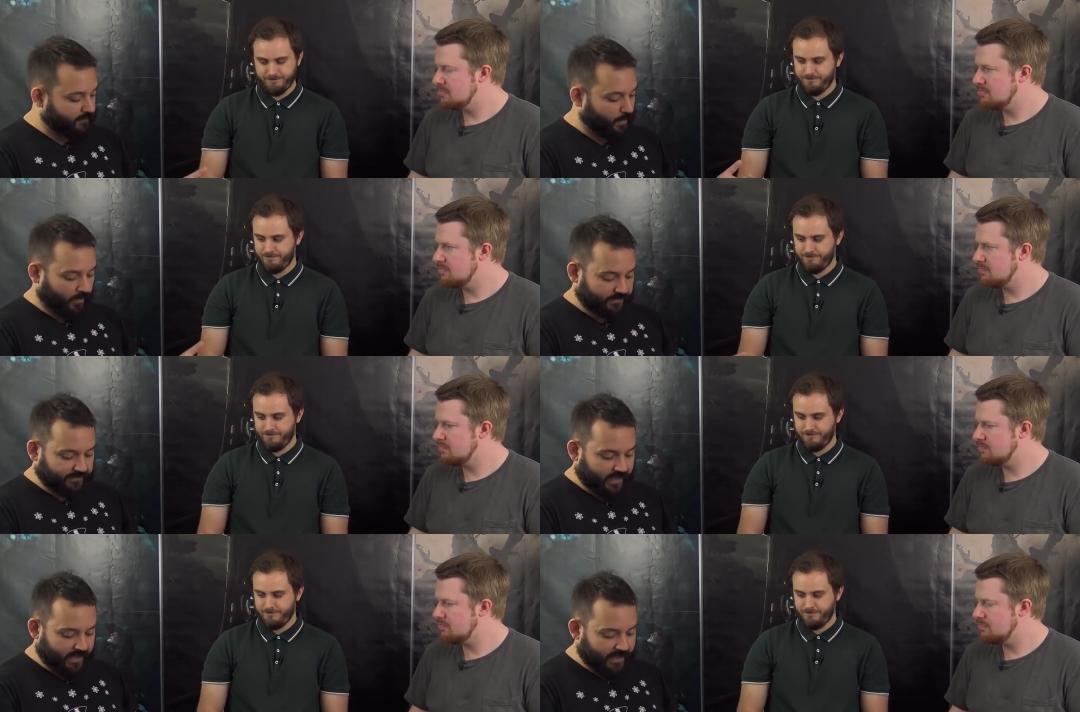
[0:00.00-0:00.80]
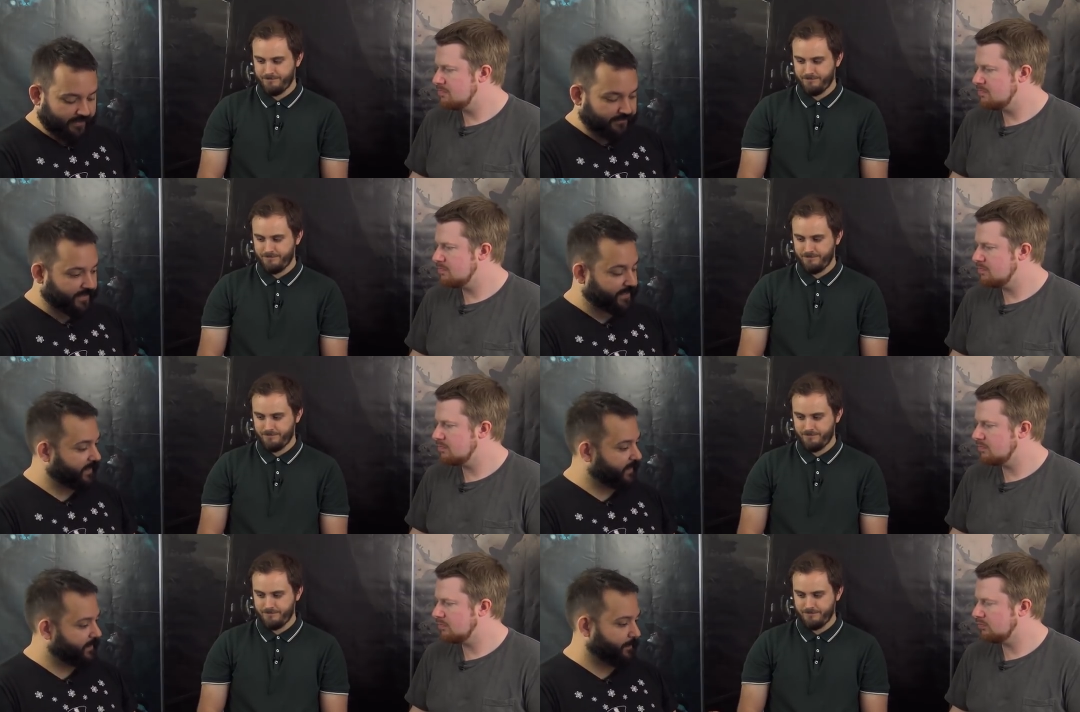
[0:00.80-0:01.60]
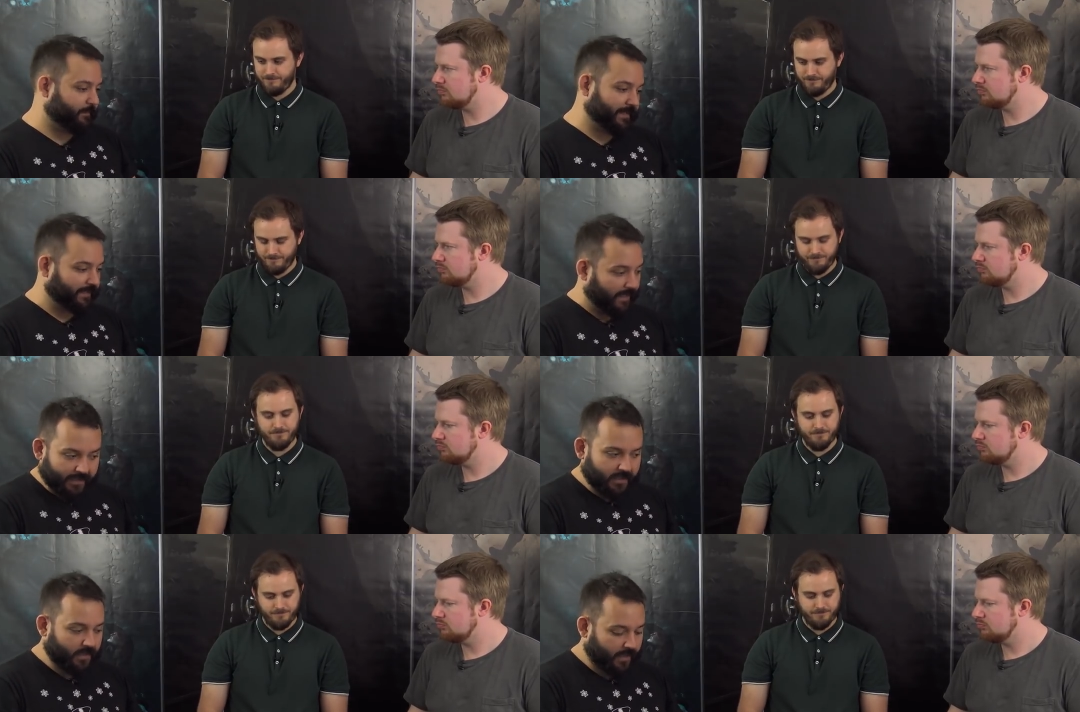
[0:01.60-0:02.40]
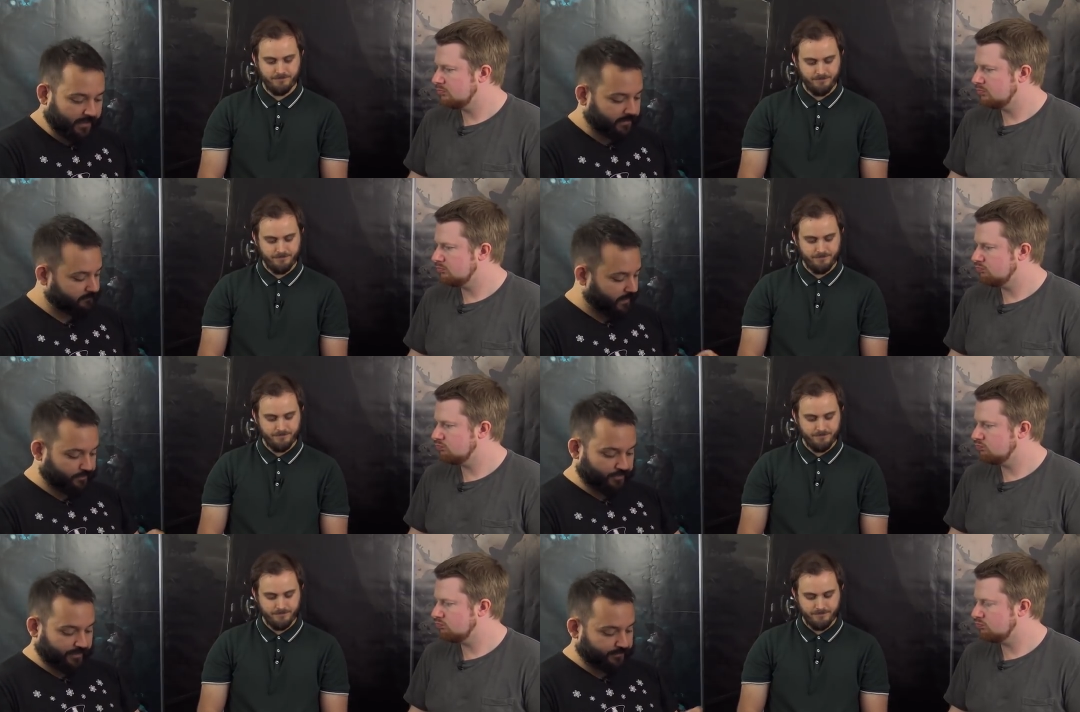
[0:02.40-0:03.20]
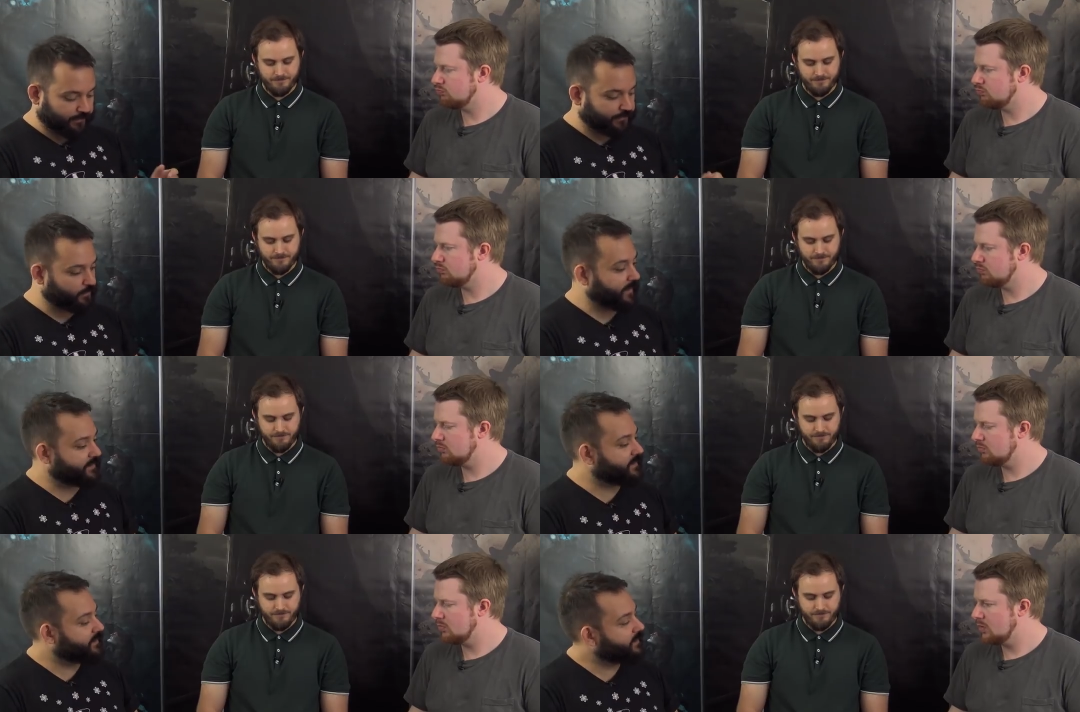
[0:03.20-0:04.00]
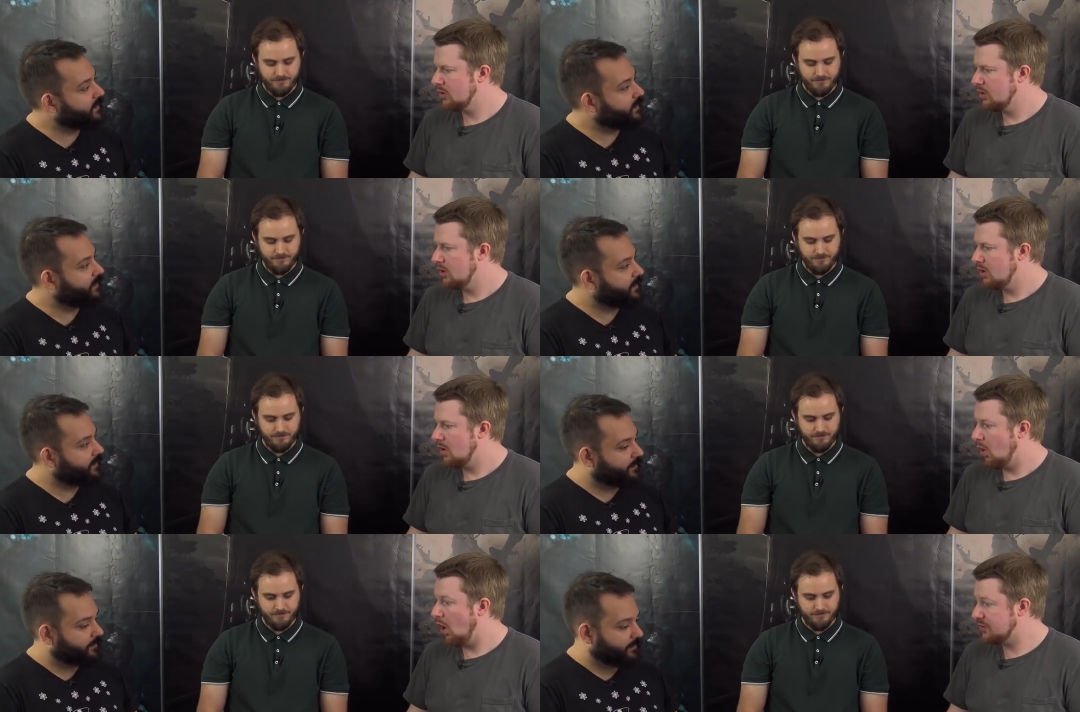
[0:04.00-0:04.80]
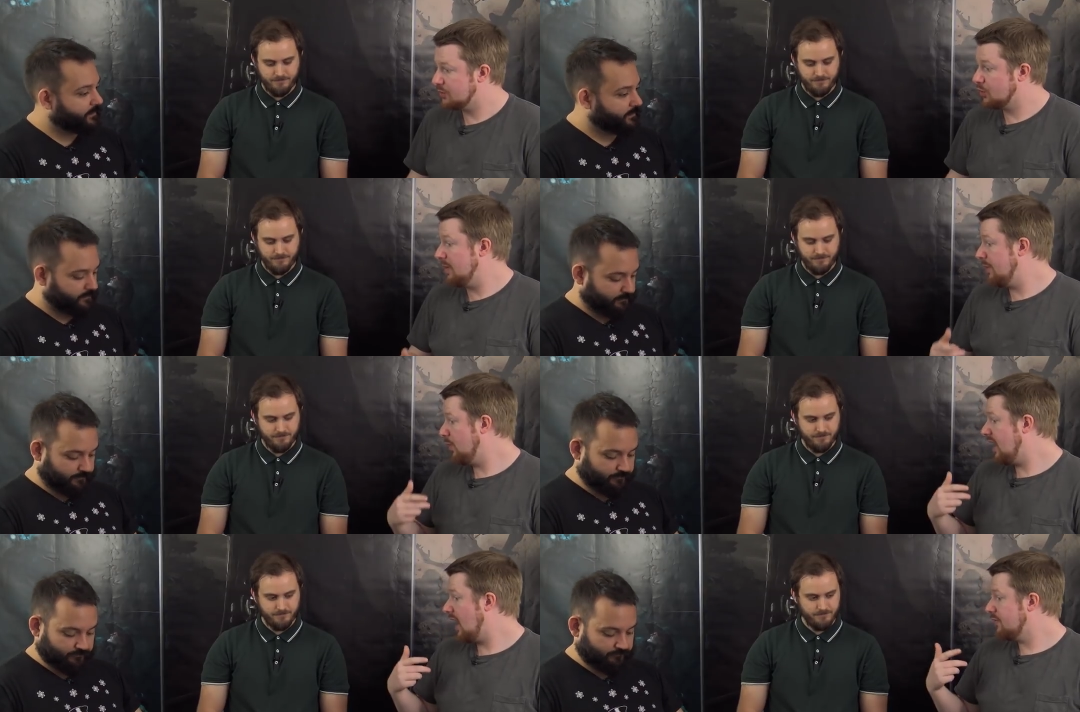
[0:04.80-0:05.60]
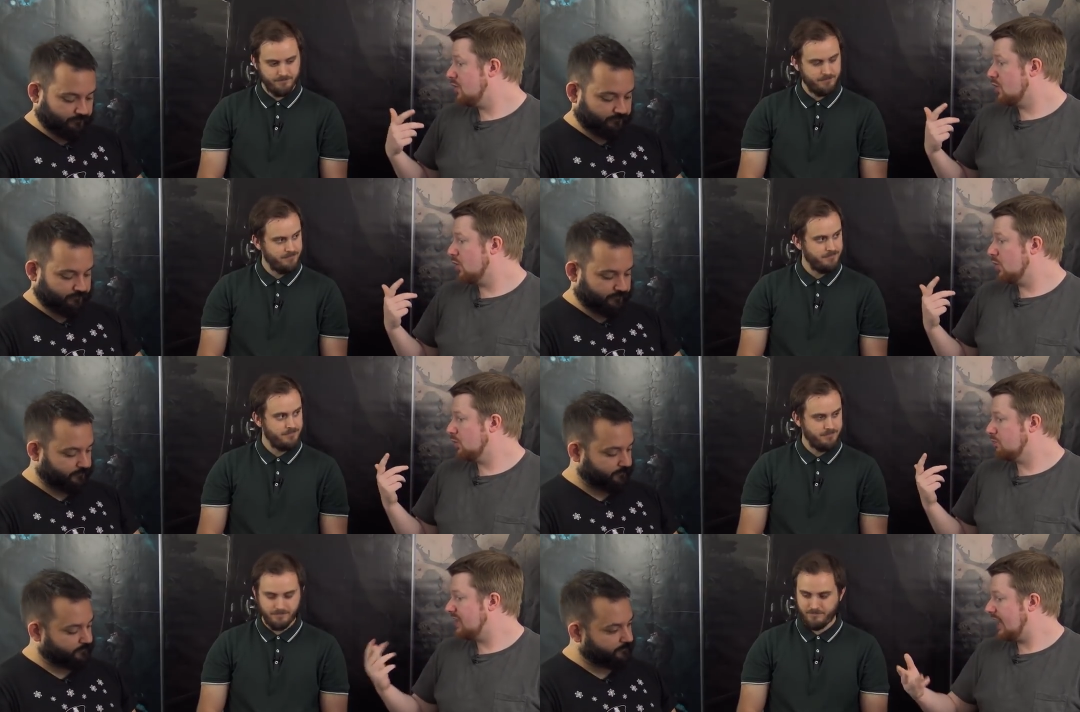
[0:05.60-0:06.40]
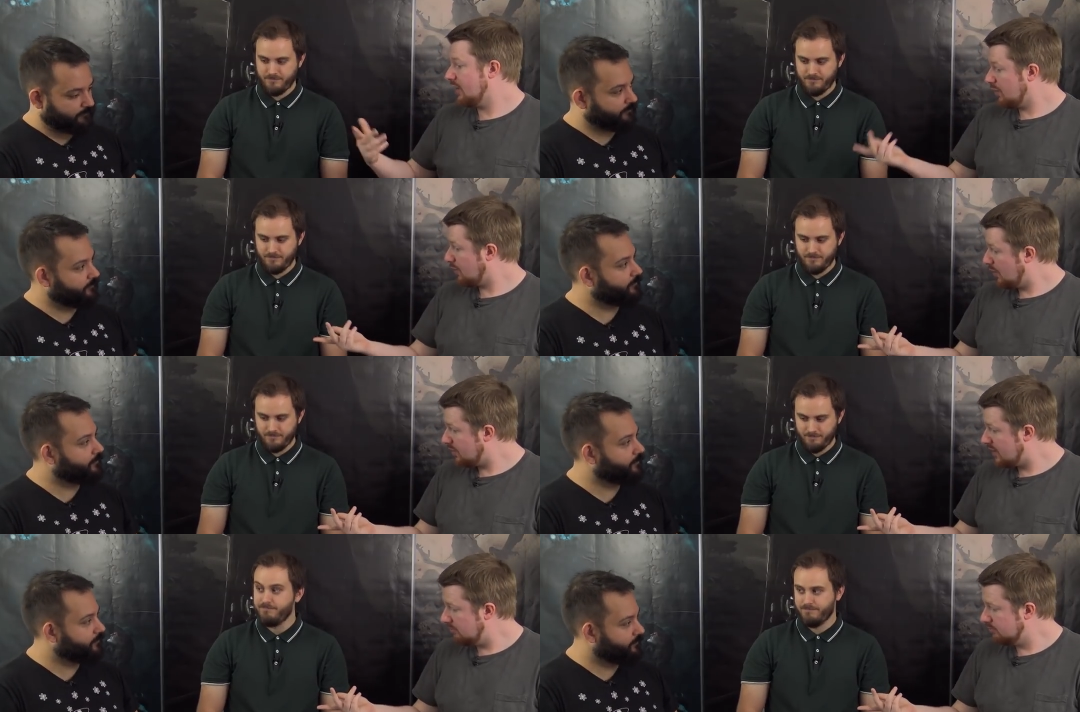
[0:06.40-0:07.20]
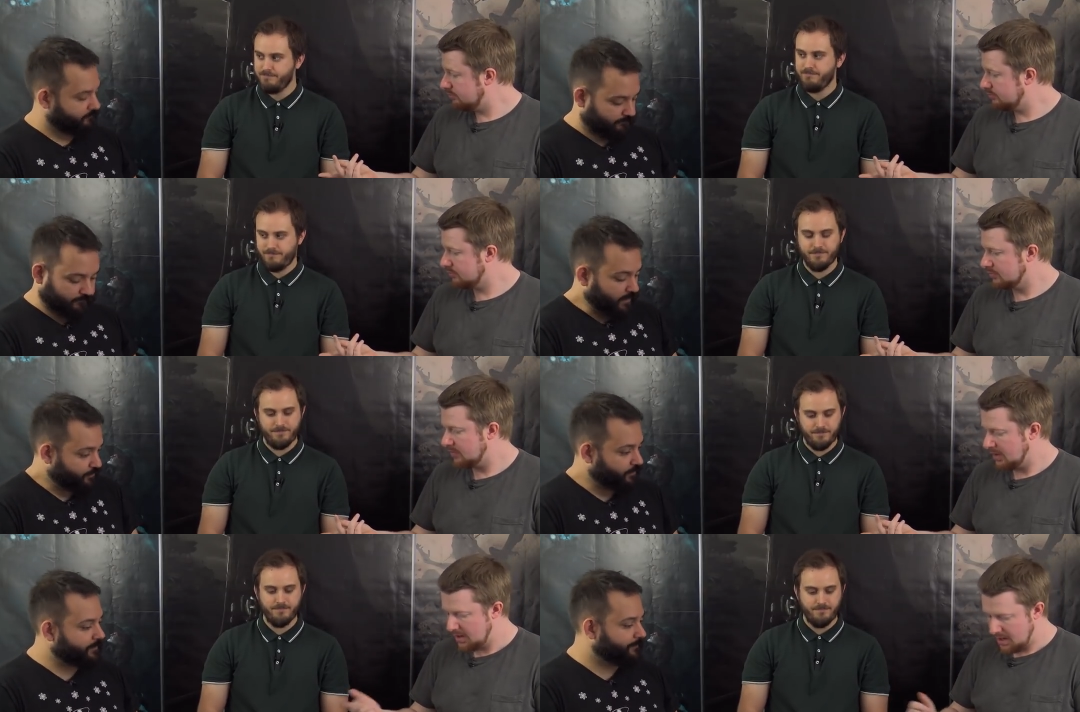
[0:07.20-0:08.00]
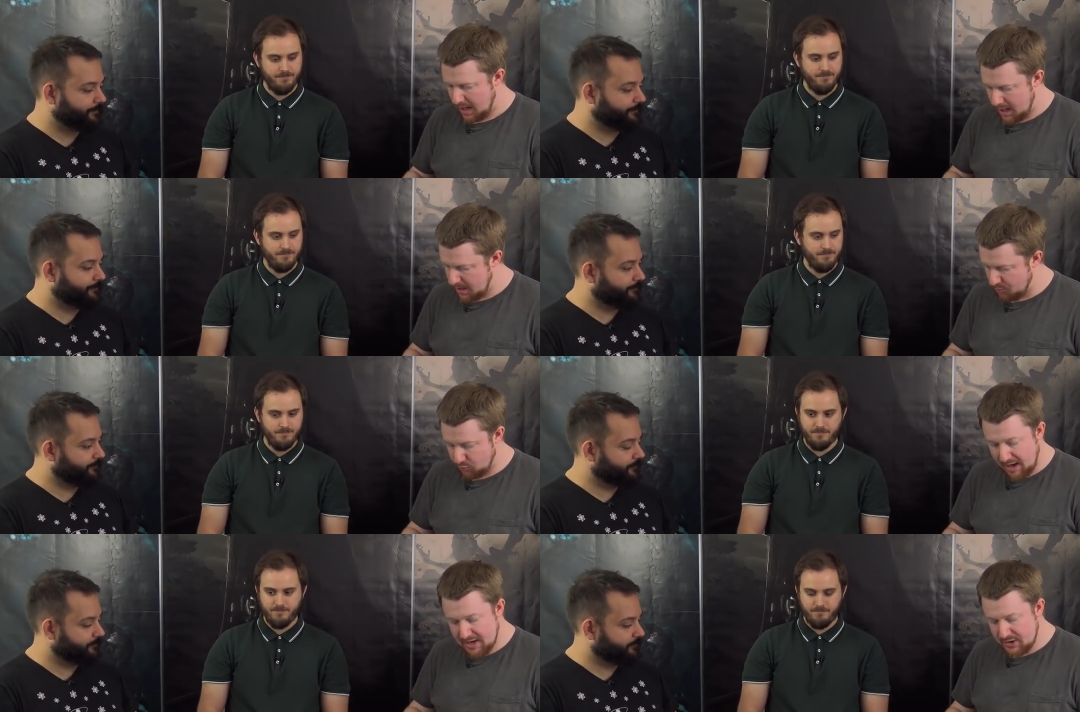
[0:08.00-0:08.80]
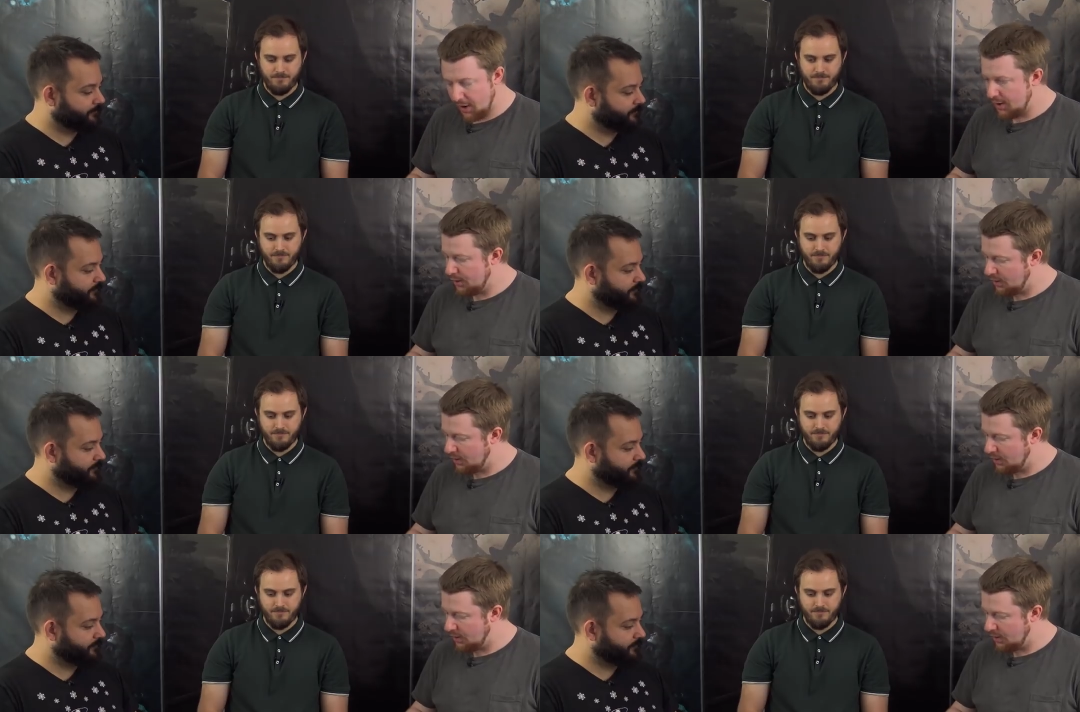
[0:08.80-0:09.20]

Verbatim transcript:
Speaker 1: me one die and then I get a bit lucky, I can actually do it twice.
Speaker 2: Awesome. So maybe we have you go second or third then? Mm -hmm. Yeah, sure. Um, right now,